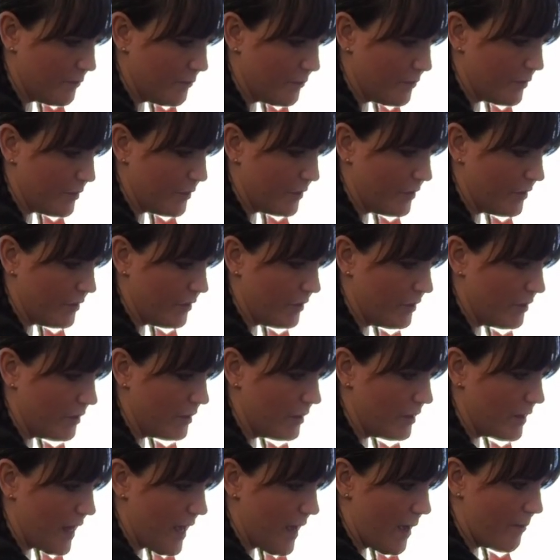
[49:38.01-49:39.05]

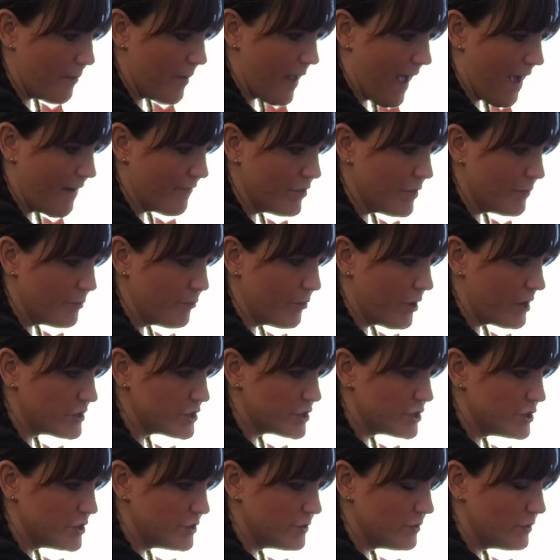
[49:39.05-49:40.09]
pull up, have the
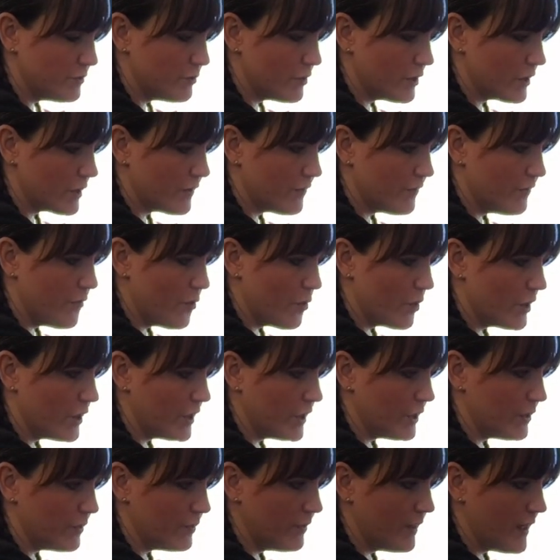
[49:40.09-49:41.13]
brush do the work for
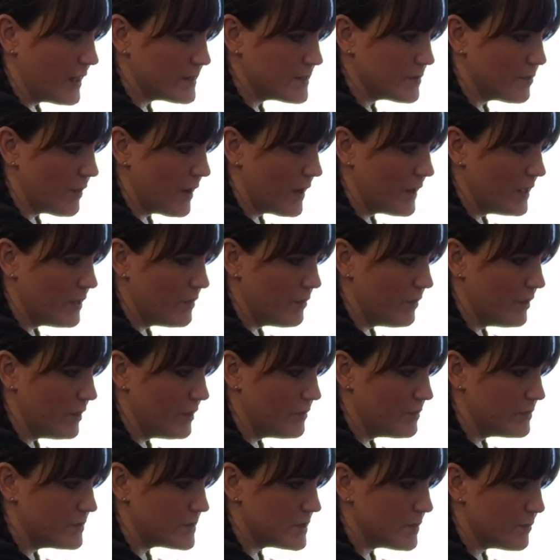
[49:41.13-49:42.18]
you. That's why you
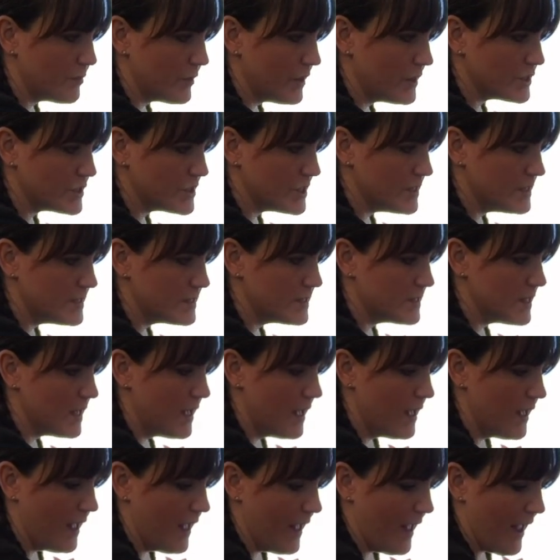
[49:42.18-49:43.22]
use the brushes,
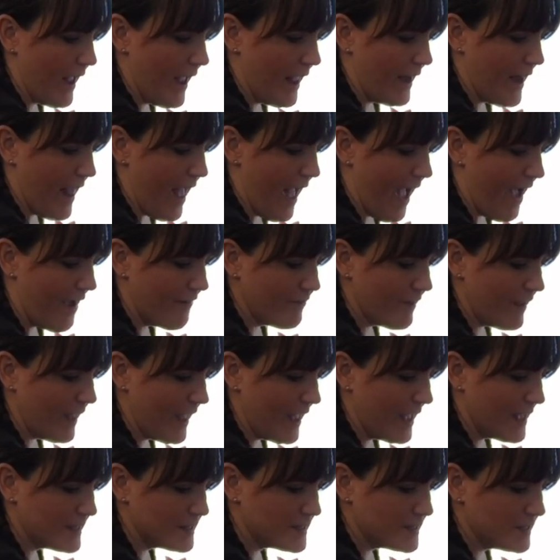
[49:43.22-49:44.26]
and have
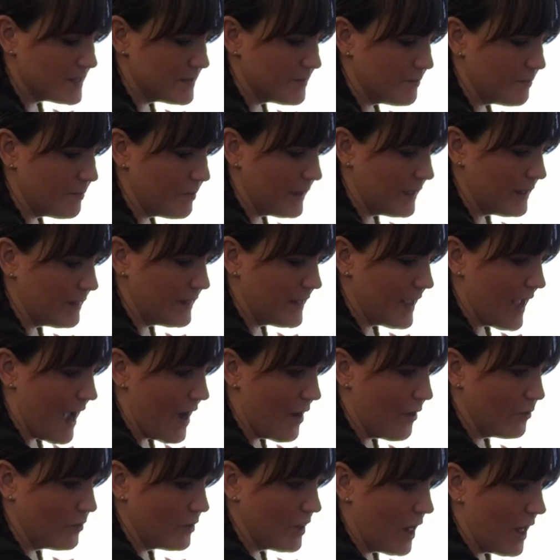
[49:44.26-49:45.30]
it be the
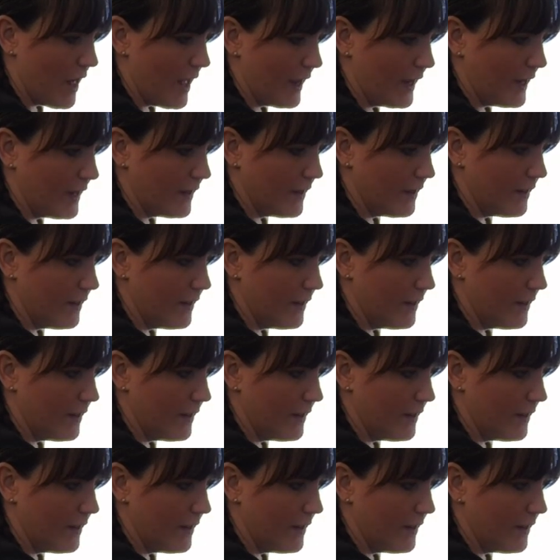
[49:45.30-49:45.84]
outline.